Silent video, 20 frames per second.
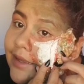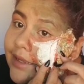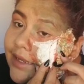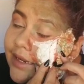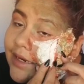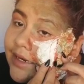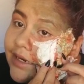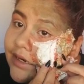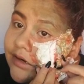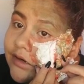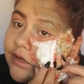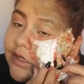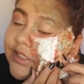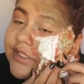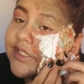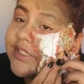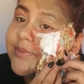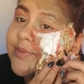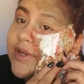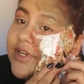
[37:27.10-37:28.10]
And it hurts
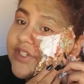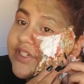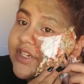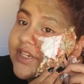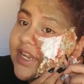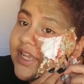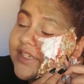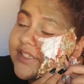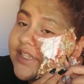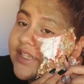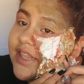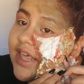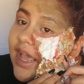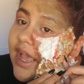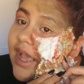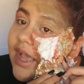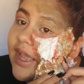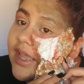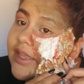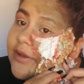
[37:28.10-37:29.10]
especially next to the
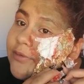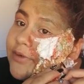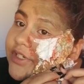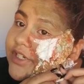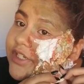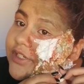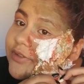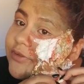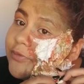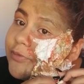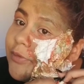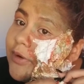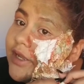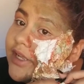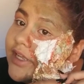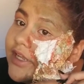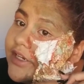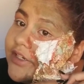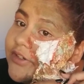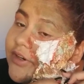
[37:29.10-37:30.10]
eye, which is why
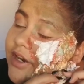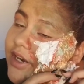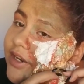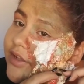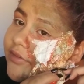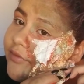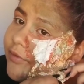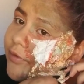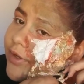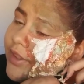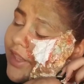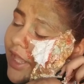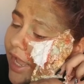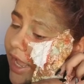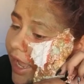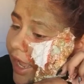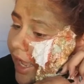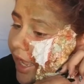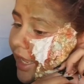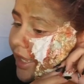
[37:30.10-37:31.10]
I try to avoid the
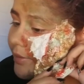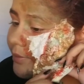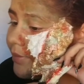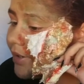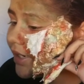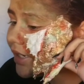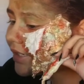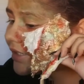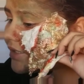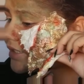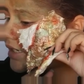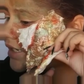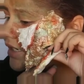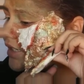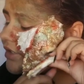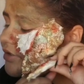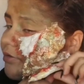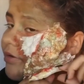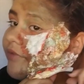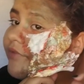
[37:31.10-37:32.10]
eye, but I didn't
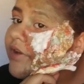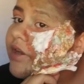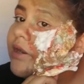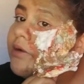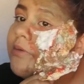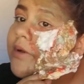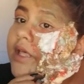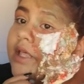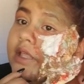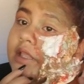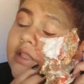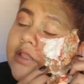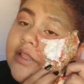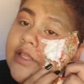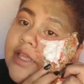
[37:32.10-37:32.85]
do it very well.